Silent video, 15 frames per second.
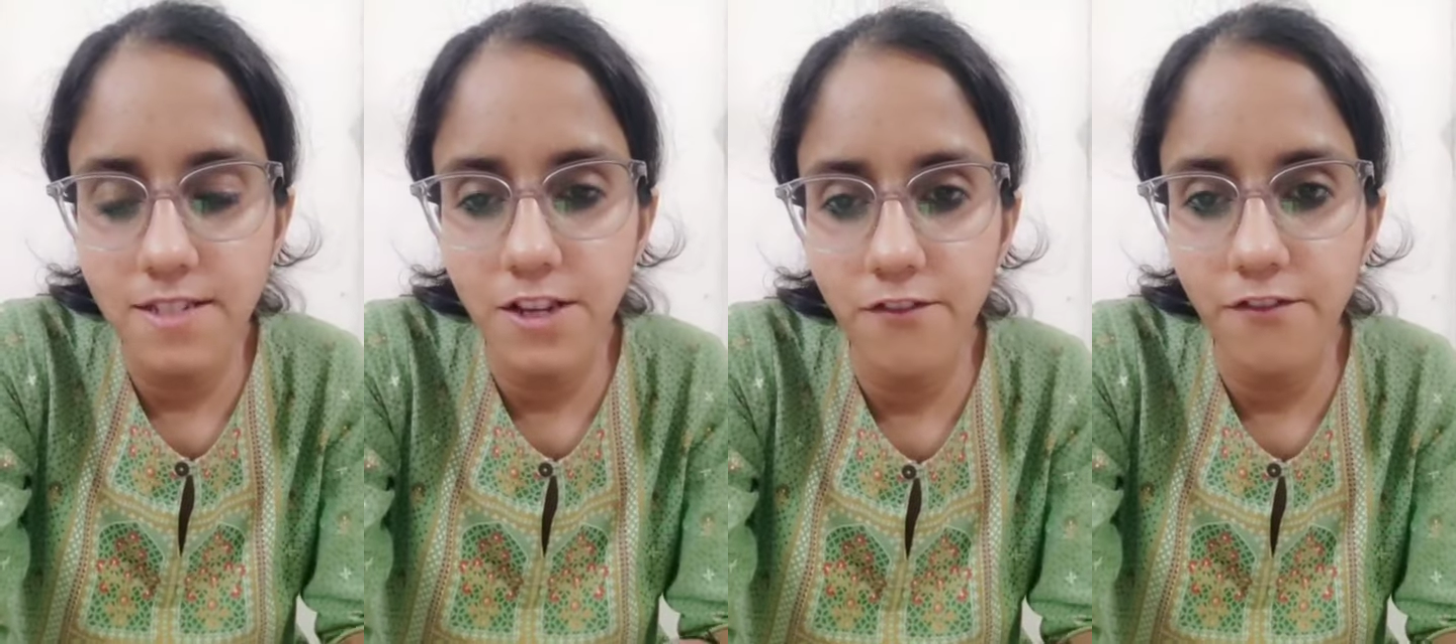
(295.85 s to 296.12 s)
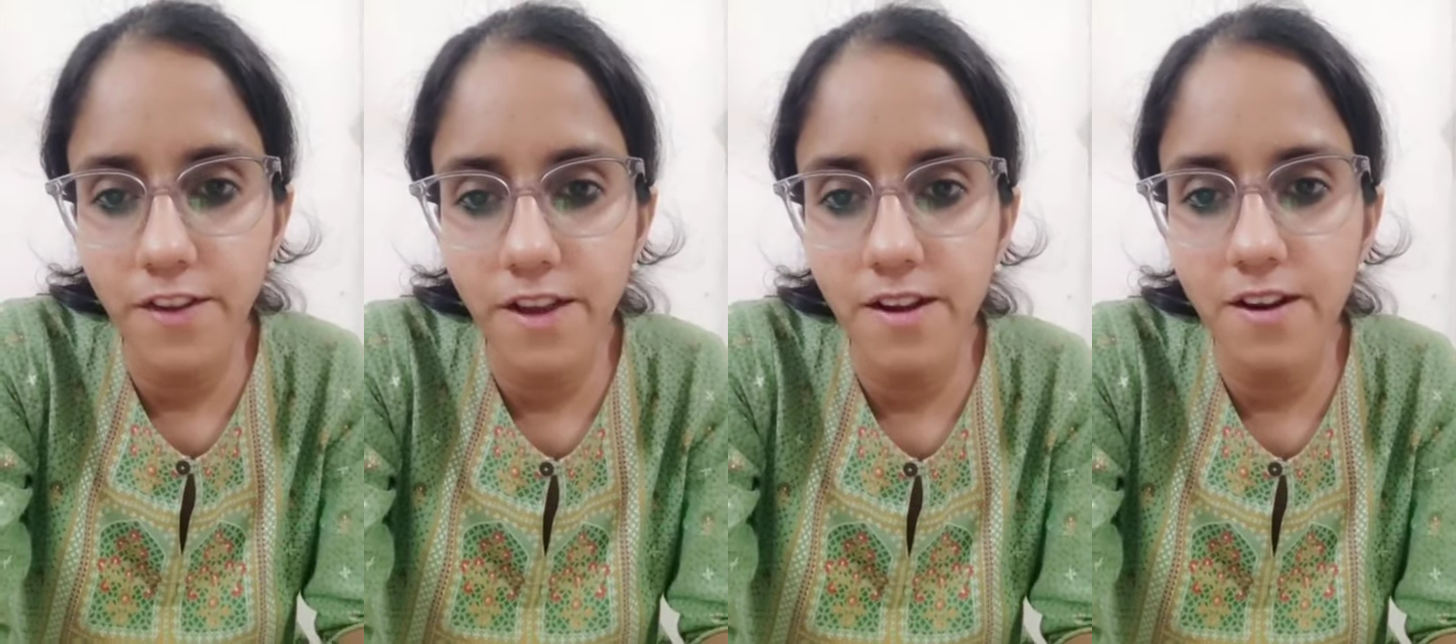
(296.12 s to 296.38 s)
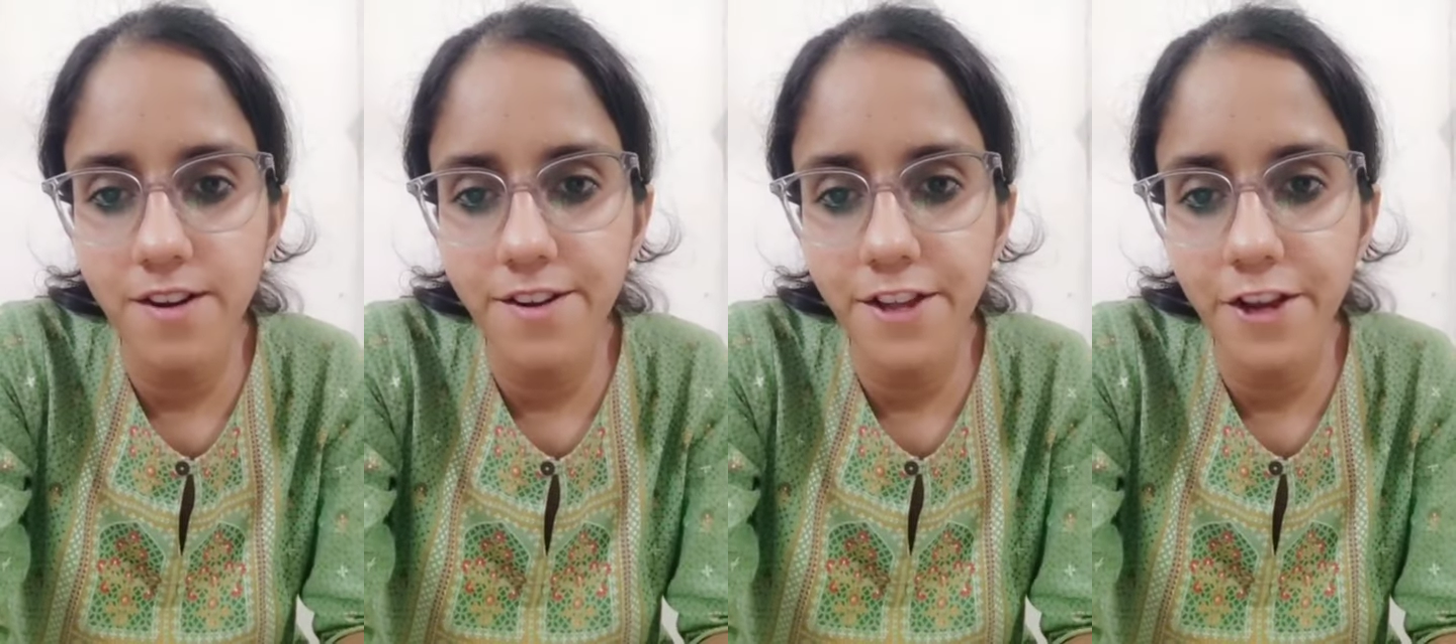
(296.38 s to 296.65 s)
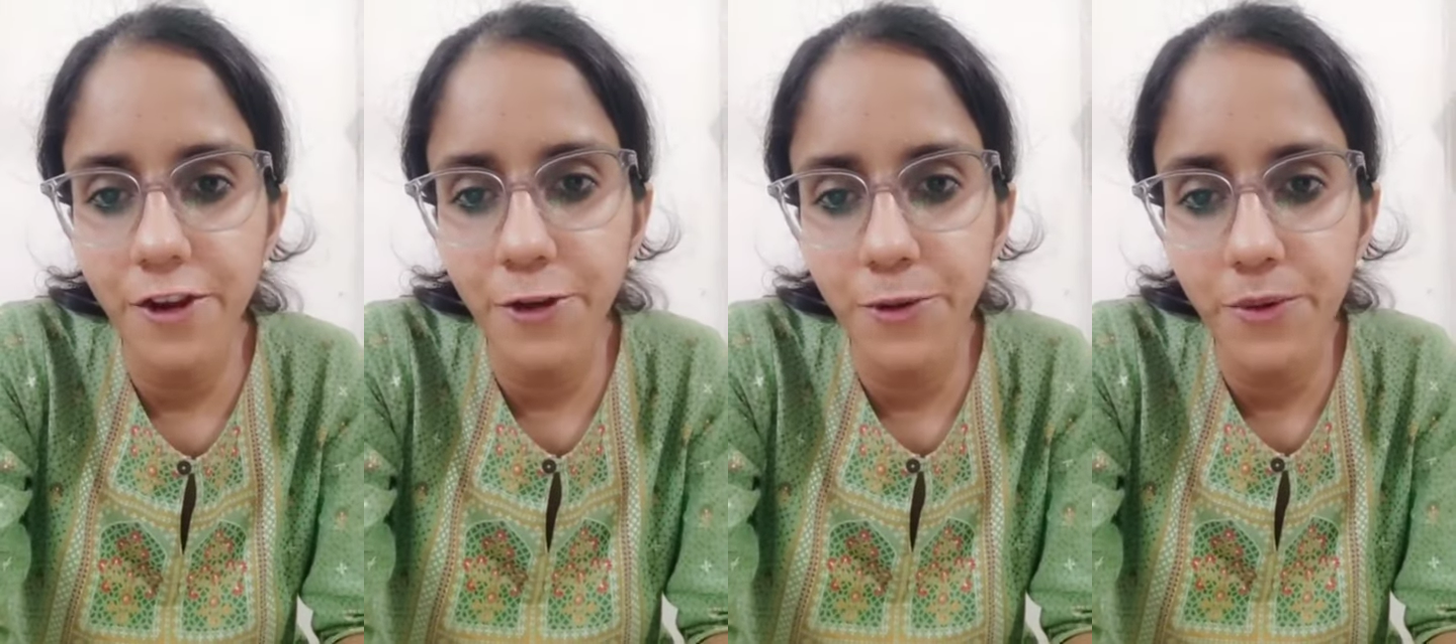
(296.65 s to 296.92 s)

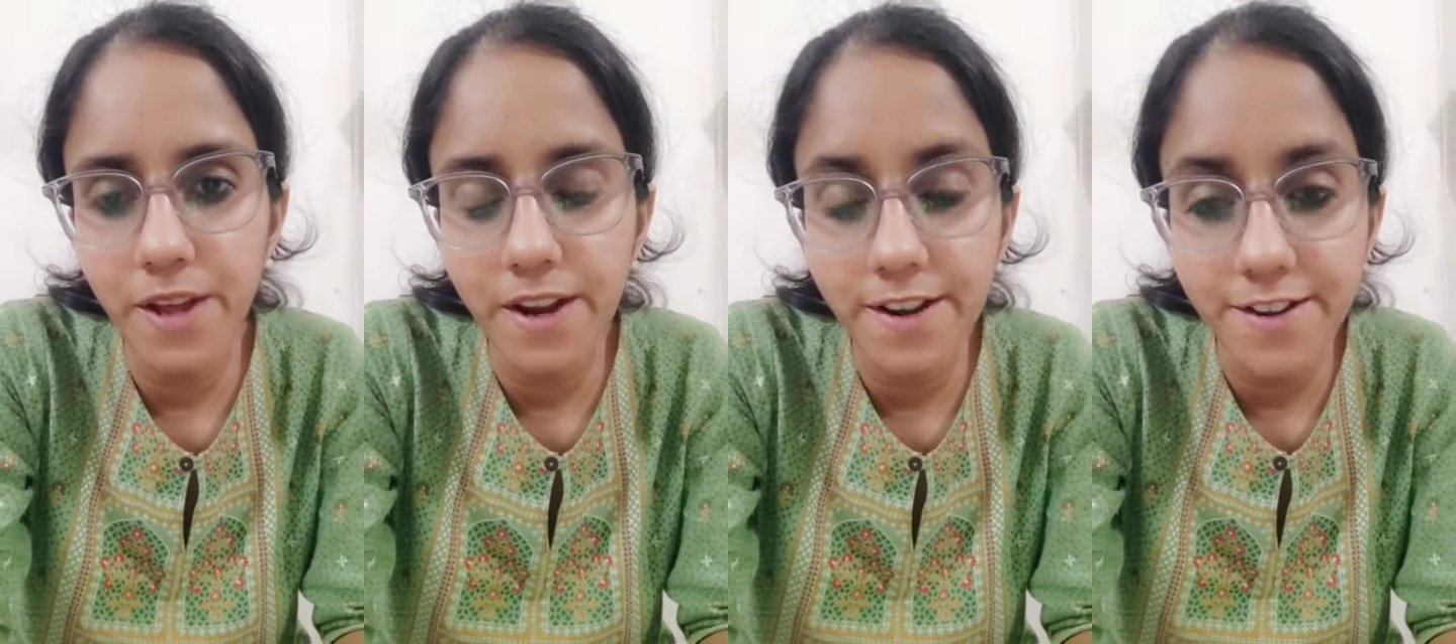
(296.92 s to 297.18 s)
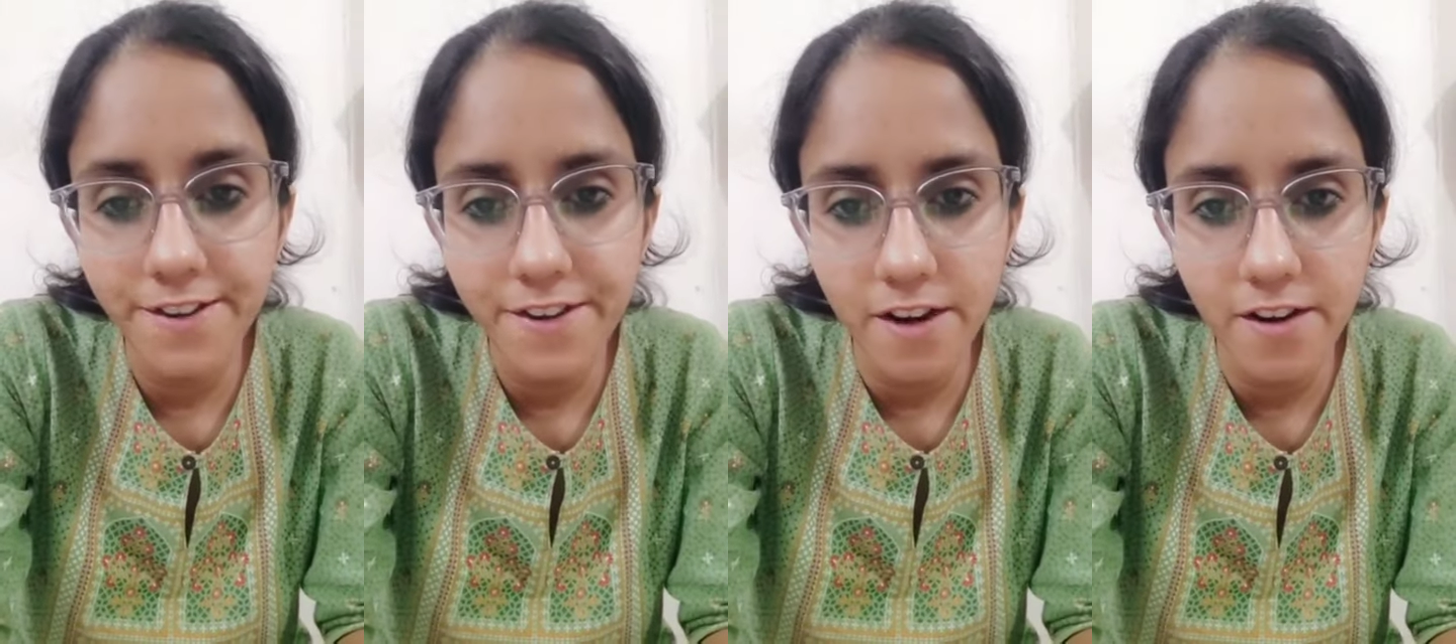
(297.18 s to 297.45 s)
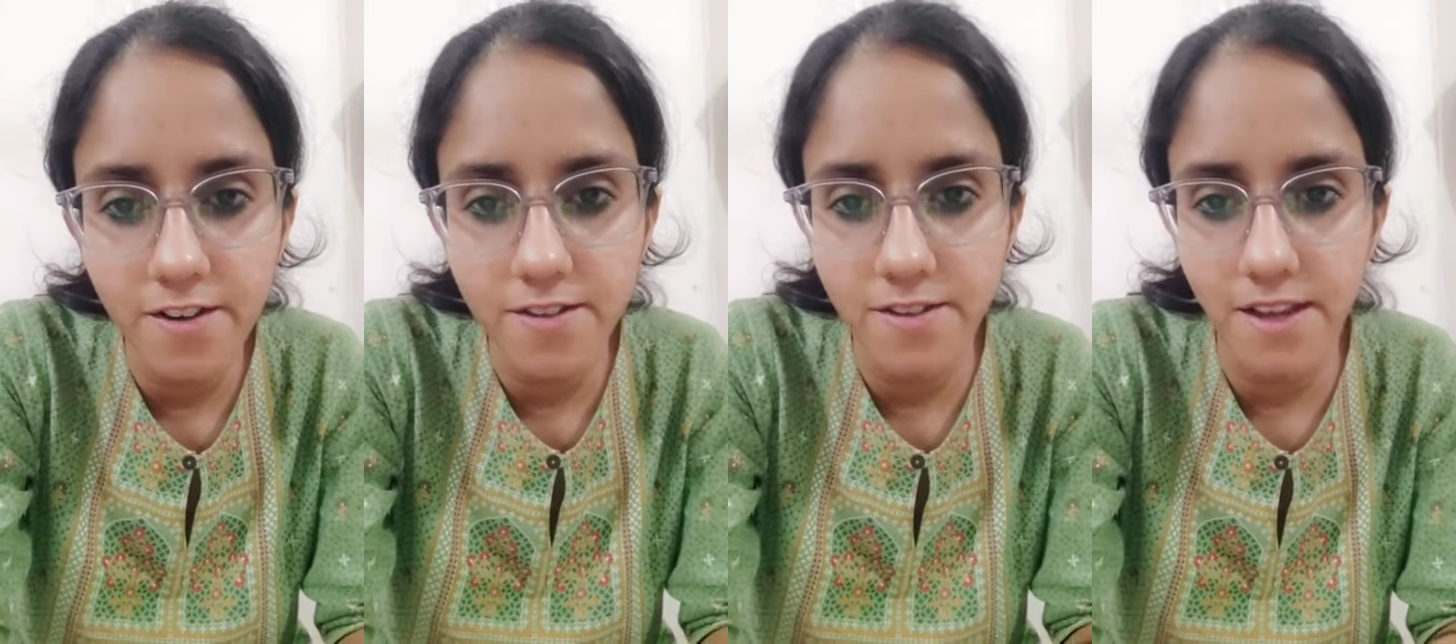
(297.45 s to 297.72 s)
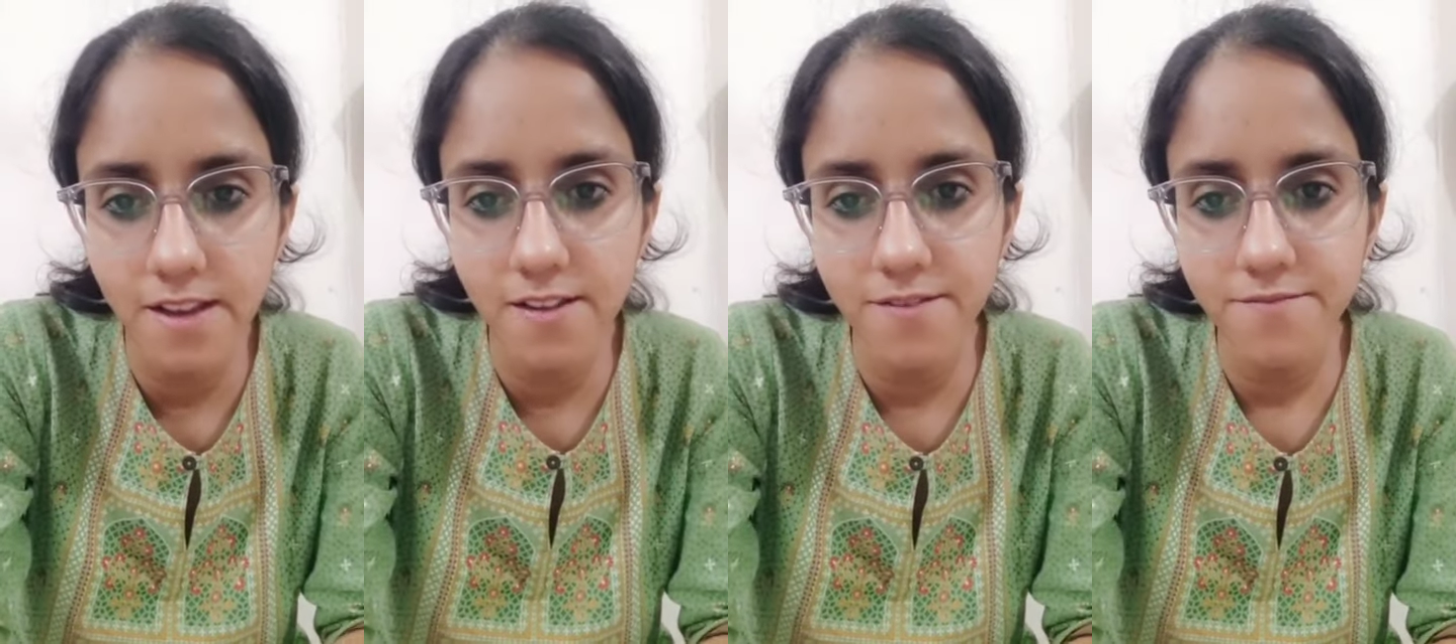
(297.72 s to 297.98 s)
difficulty during
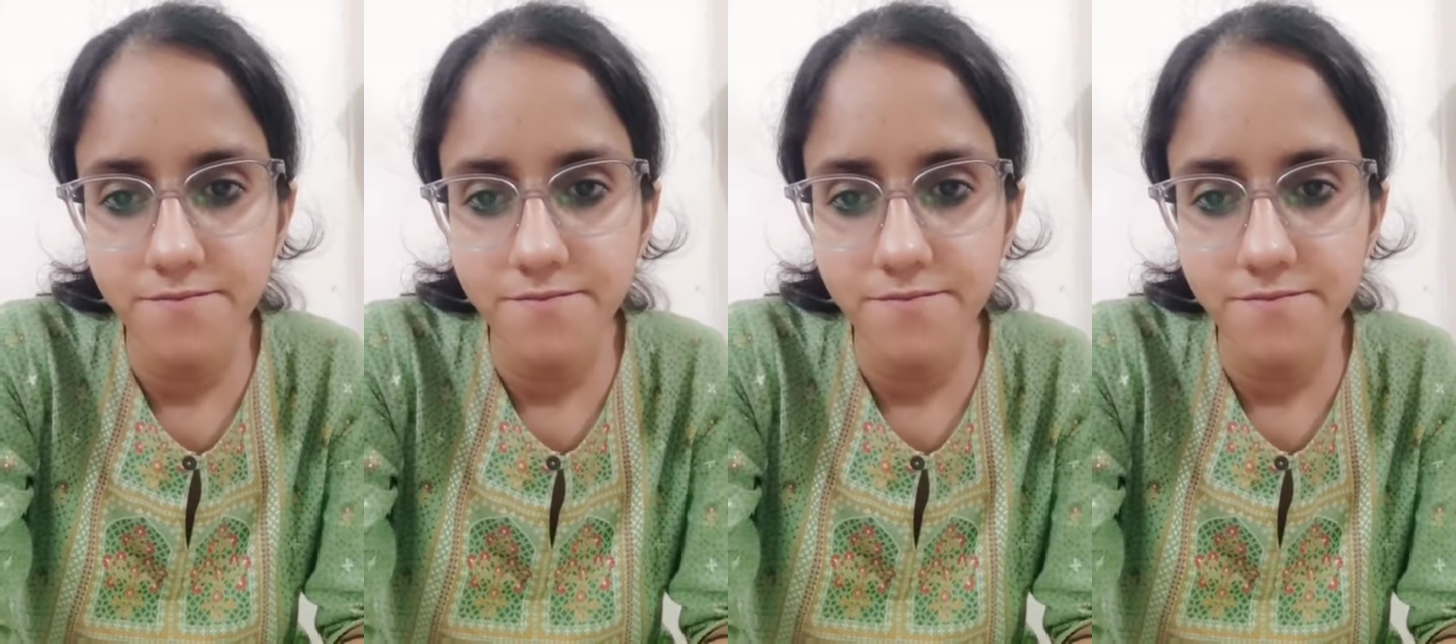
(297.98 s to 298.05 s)
turning